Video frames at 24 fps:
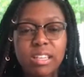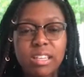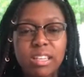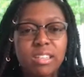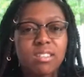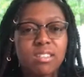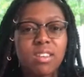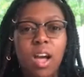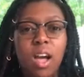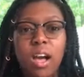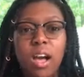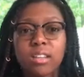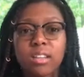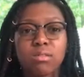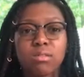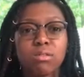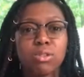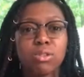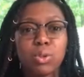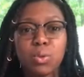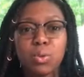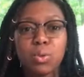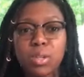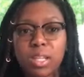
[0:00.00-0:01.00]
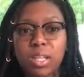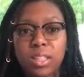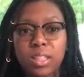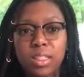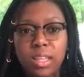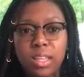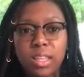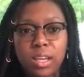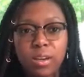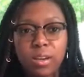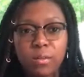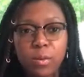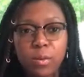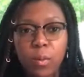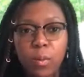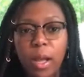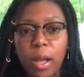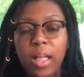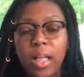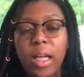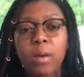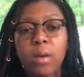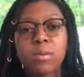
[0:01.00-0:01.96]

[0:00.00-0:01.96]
and not do anything for a while.